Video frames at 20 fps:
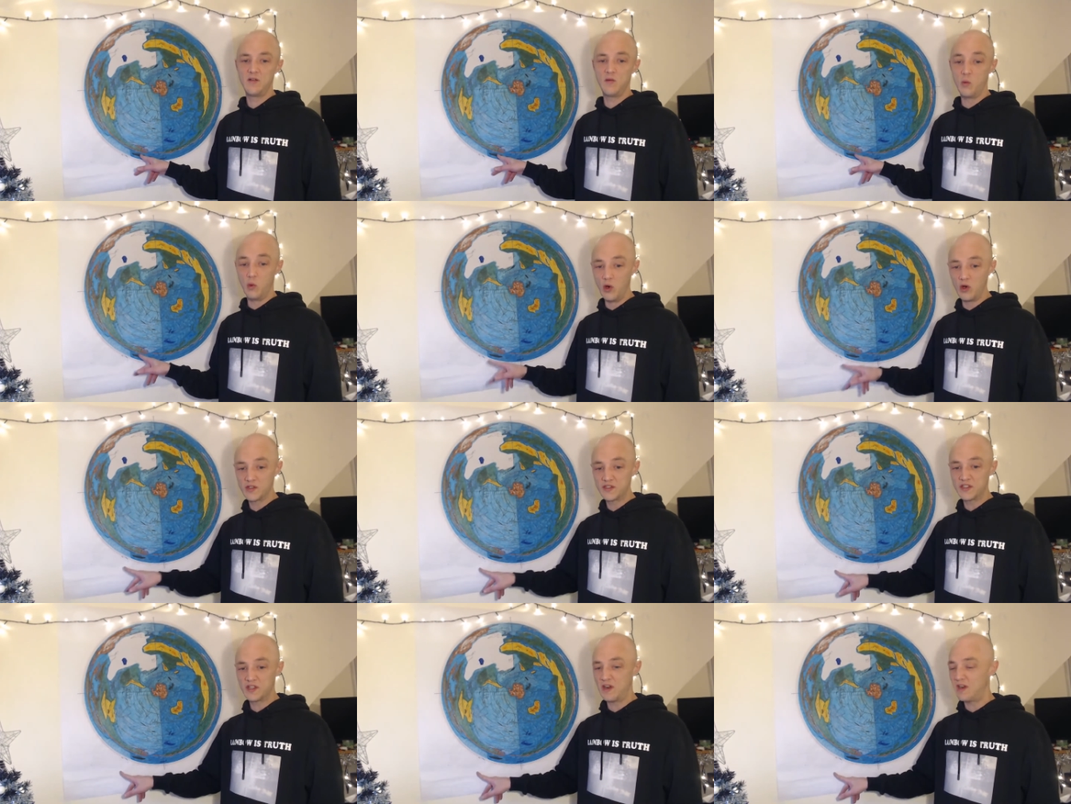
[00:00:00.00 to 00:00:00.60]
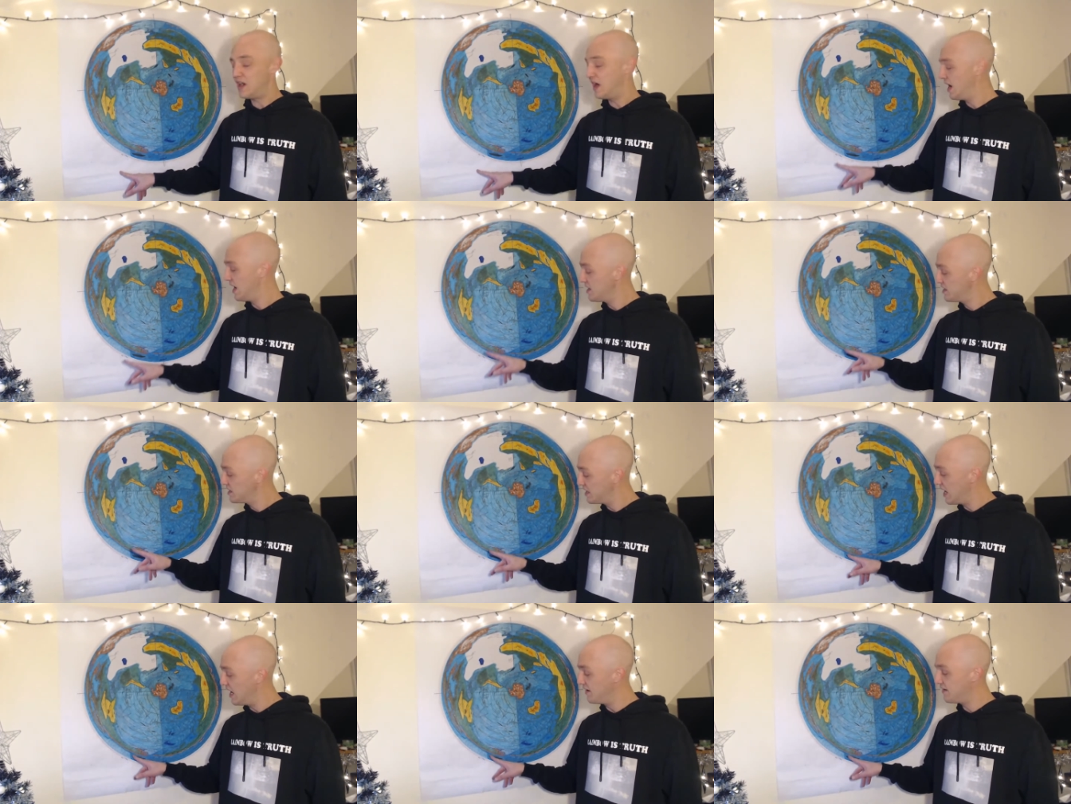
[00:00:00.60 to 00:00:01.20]
Water
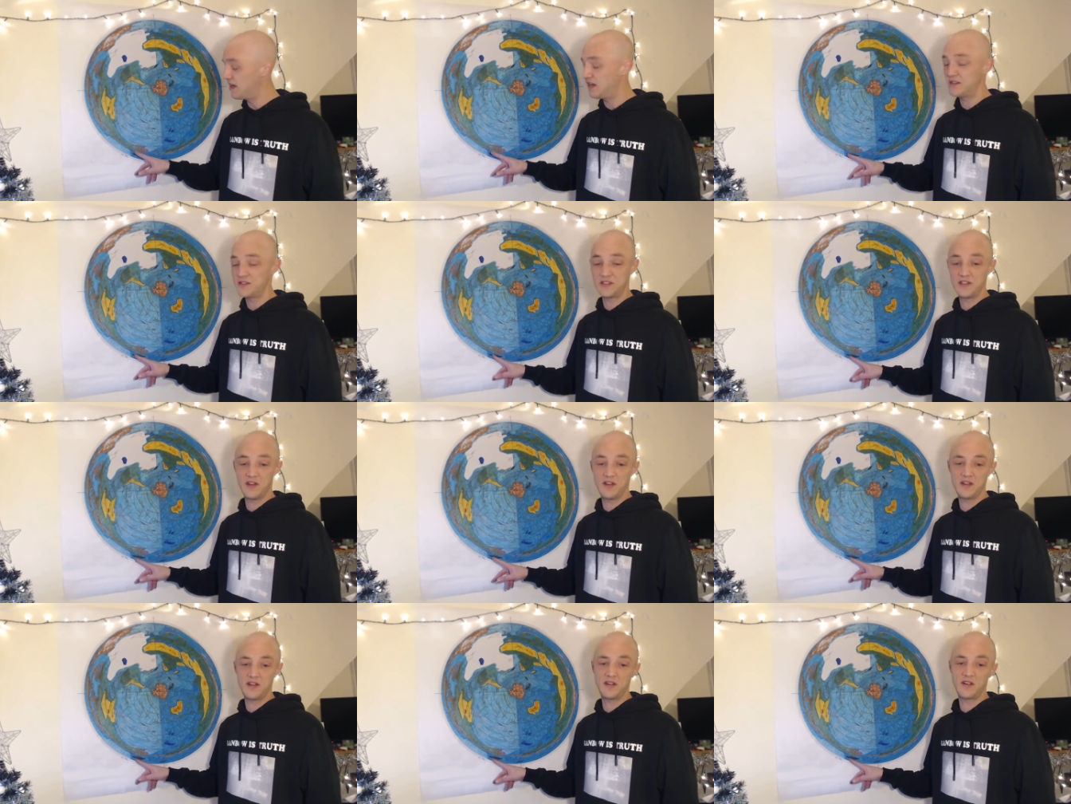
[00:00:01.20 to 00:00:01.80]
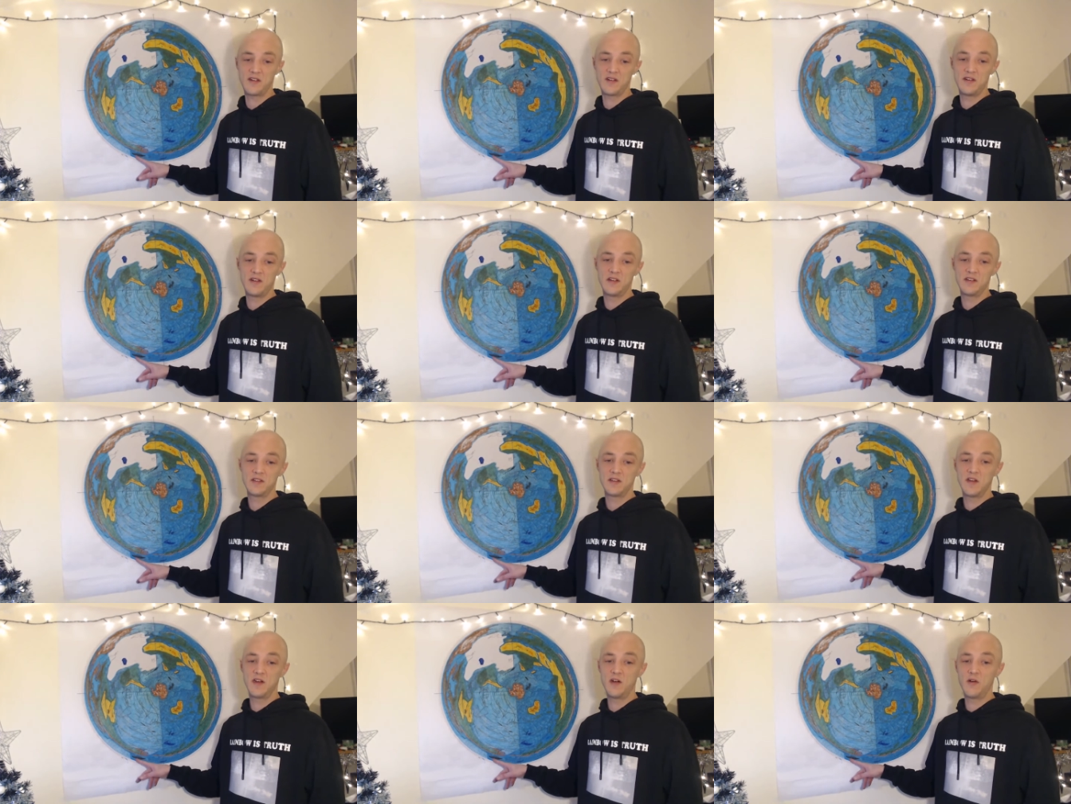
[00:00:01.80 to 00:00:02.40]
and land outside here.
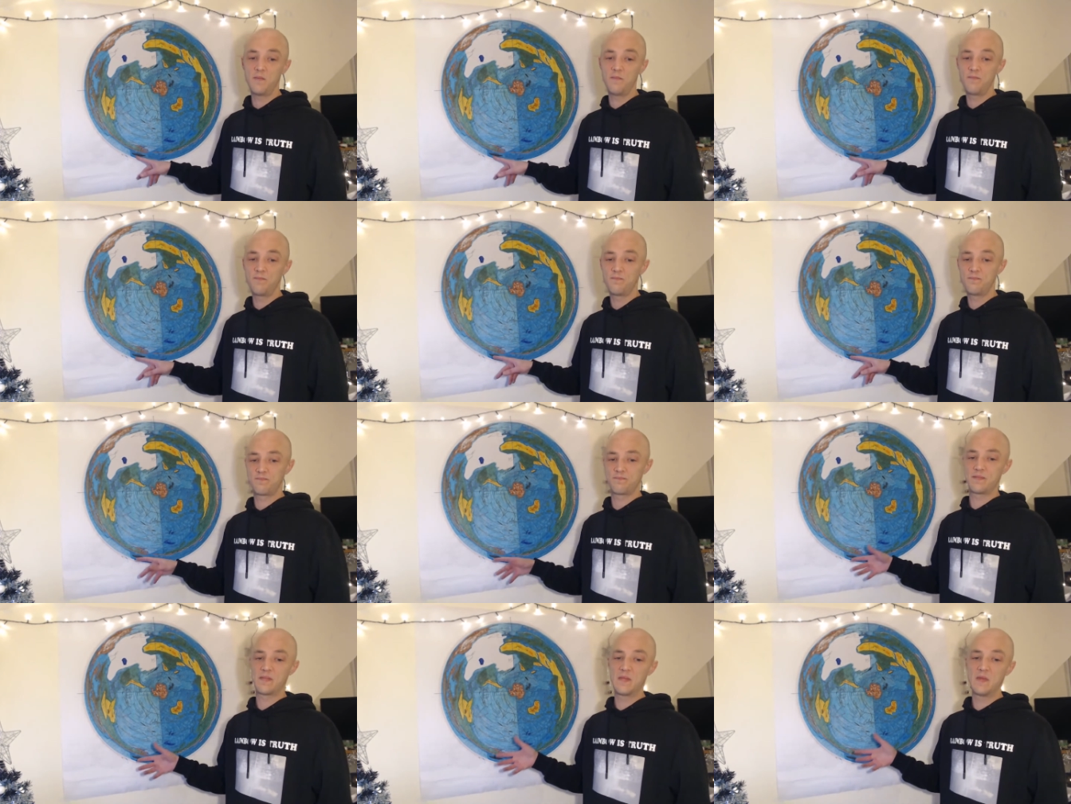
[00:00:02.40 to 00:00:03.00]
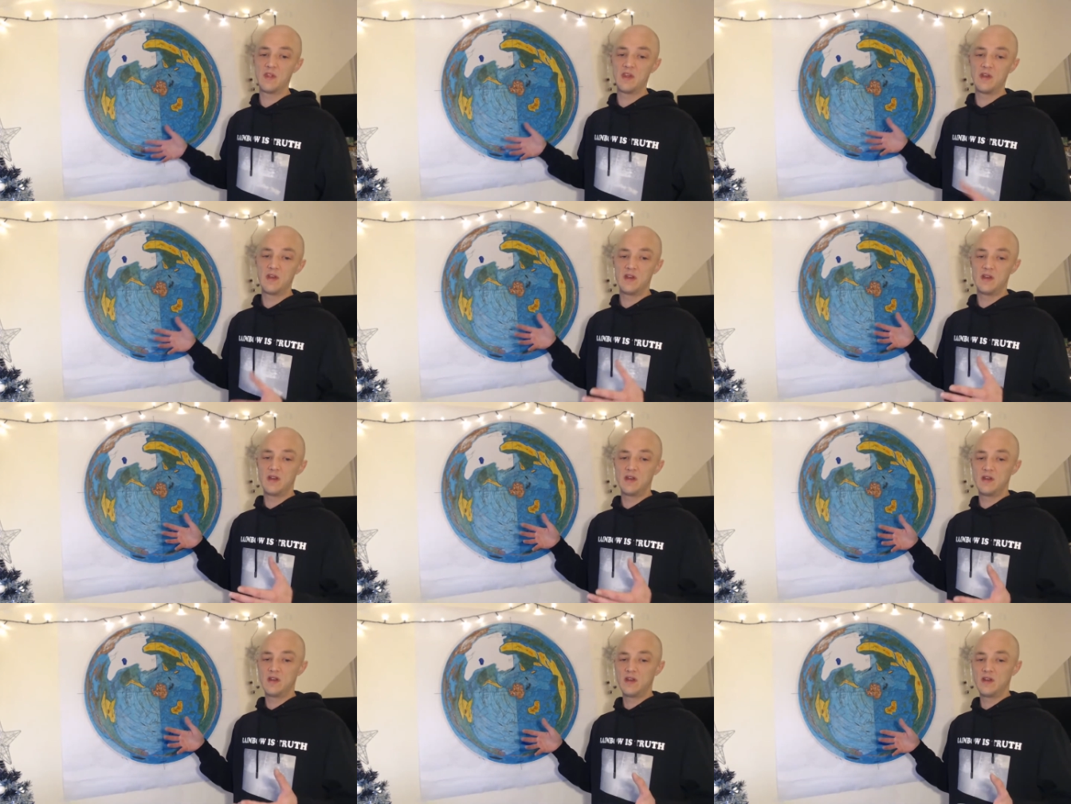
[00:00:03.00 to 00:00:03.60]
So
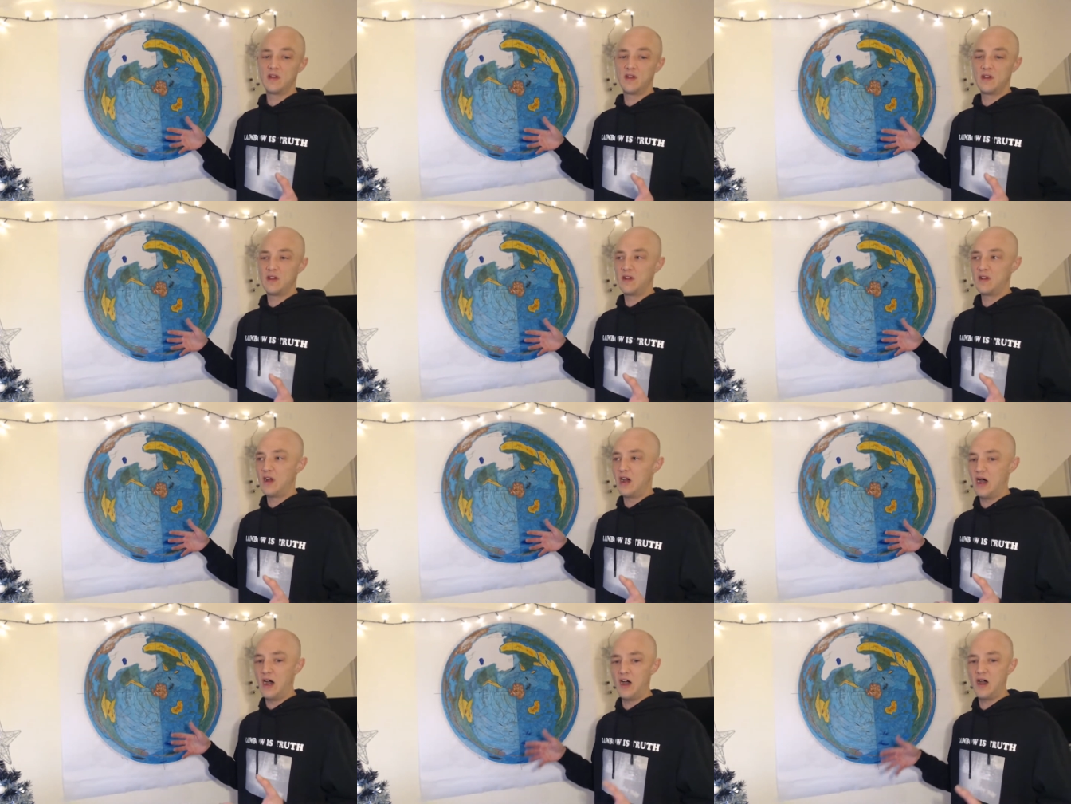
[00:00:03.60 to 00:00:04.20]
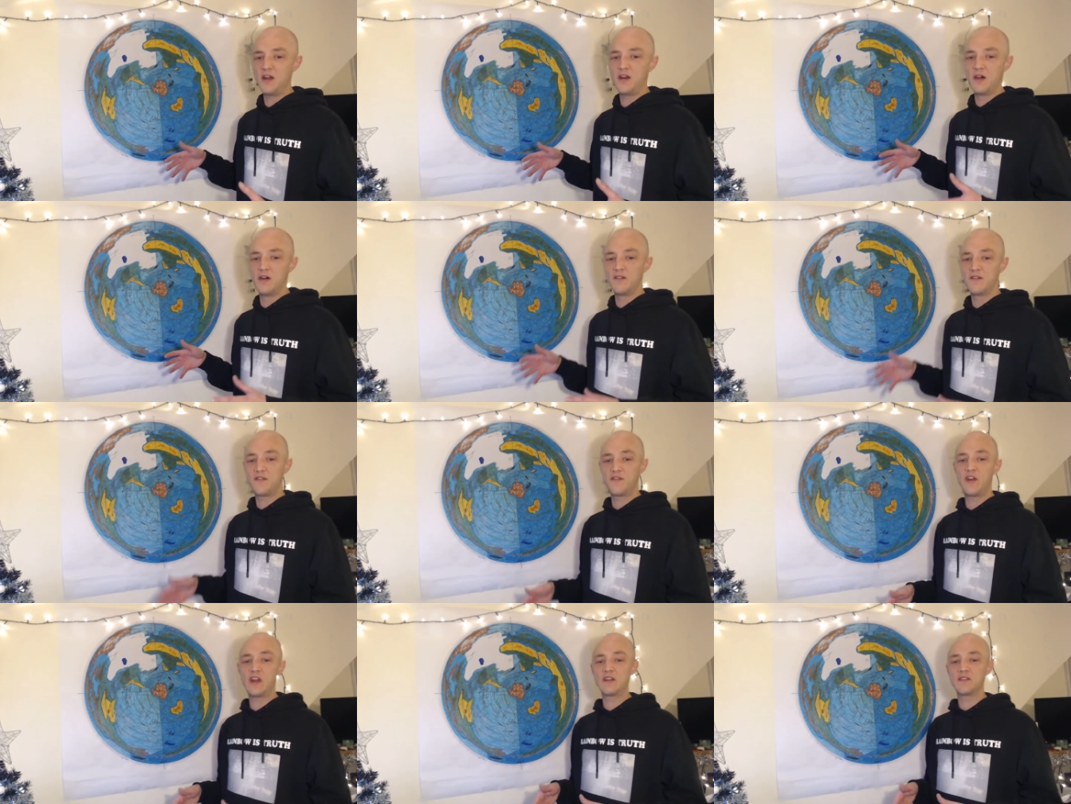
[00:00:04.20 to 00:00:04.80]
I don't
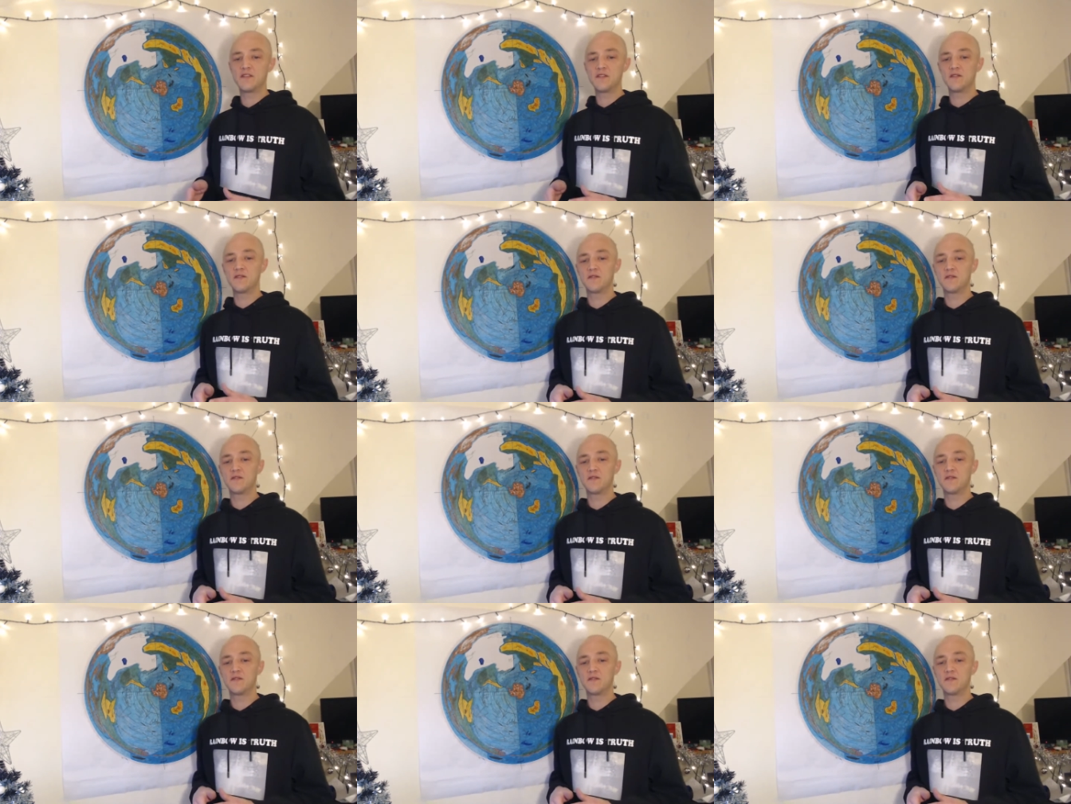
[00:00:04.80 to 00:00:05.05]
think